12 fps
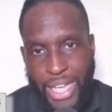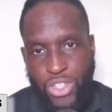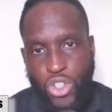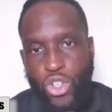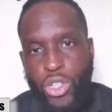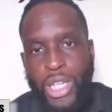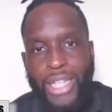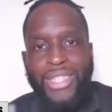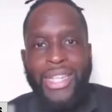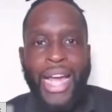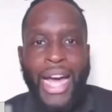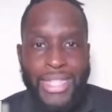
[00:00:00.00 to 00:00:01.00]
as early
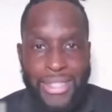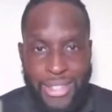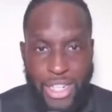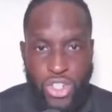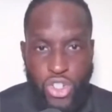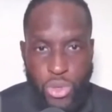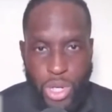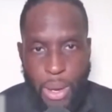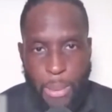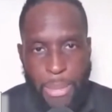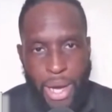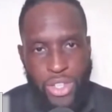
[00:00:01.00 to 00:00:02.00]
as the ninth
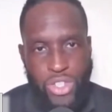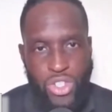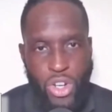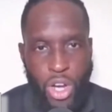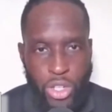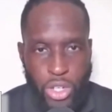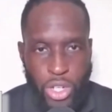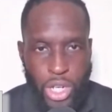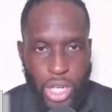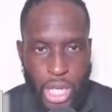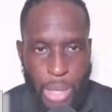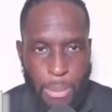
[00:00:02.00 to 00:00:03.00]
century by the
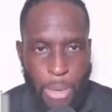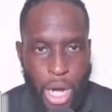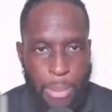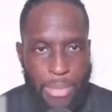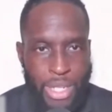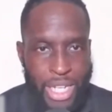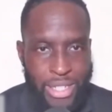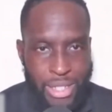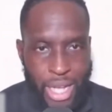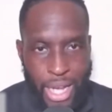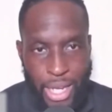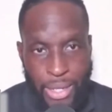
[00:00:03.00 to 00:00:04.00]
scholar Imam
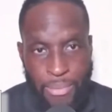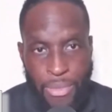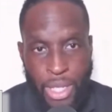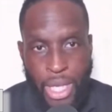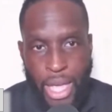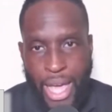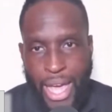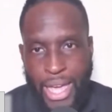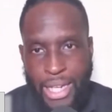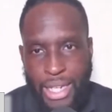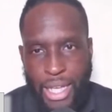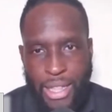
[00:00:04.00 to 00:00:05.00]
Nasai
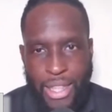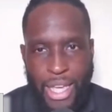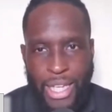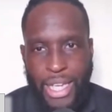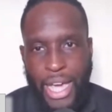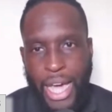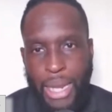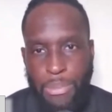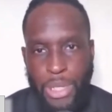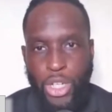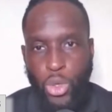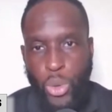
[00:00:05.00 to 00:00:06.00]
and they
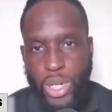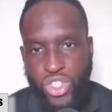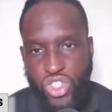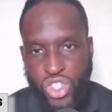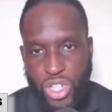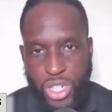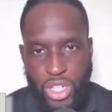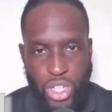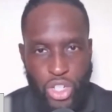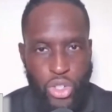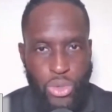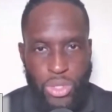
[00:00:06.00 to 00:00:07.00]
can be questioned
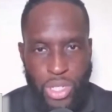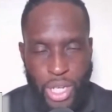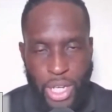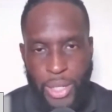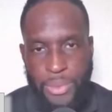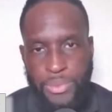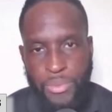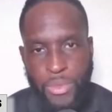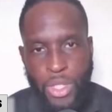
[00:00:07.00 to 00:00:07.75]
anew today.